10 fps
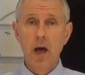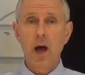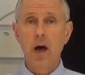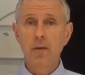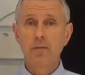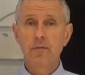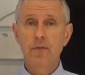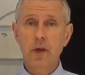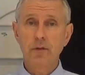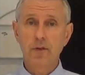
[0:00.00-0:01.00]
Um,
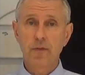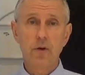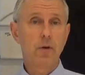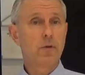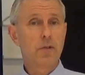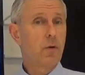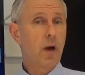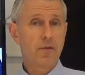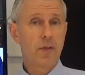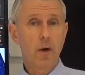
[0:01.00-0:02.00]
for those of you who still
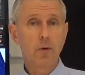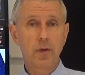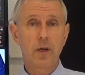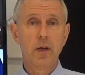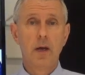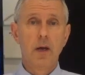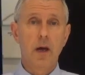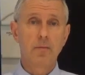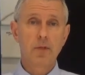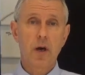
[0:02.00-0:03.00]
have the older
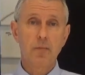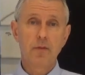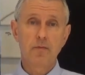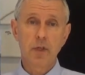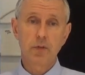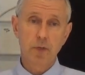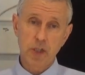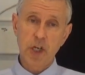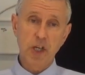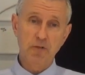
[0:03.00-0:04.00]
um, type of mach
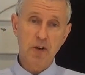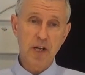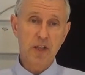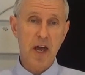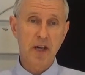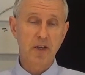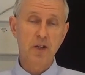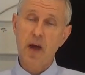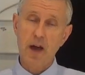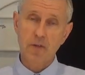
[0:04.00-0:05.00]
machinery, then
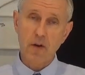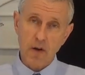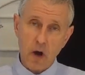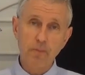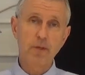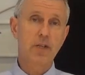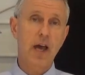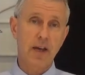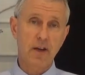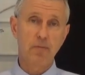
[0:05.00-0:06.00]
you have got
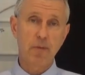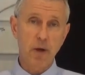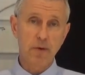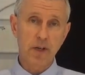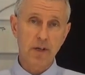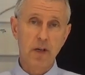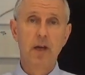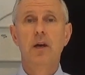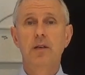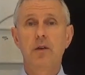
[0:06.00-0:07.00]
composite and component,
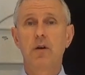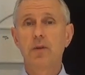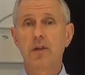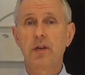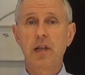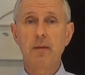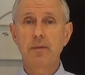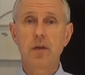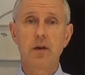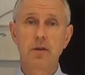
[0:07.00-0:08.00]
so with an
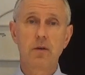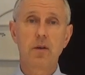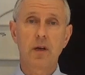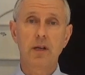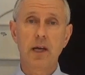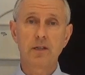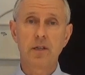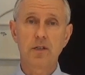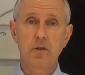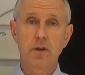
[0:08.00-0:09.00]
adapter you can connect
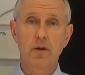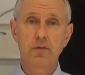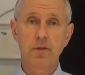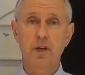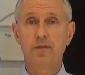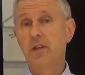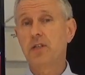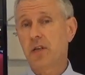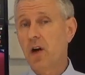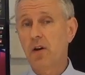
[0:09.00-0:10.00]
into an old uh,
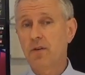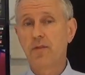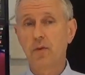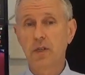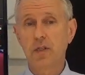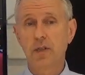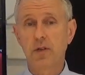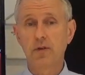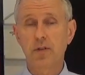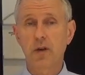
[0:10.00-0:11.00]
VCR if you wish to
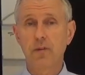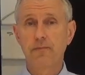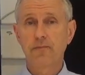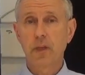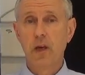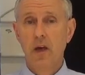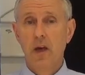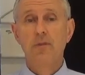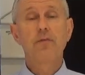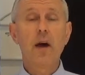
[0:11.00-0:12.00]
do so.
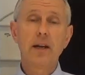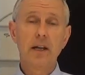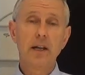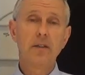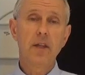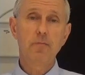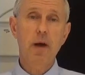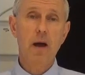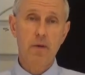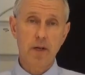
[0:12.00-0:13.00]
Finally, the
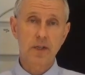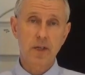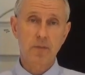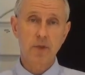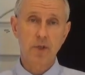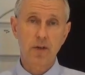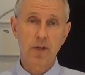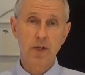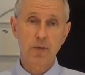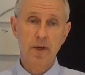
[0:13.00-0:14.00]
power consumption on
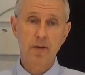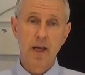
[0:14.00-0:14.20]
this one,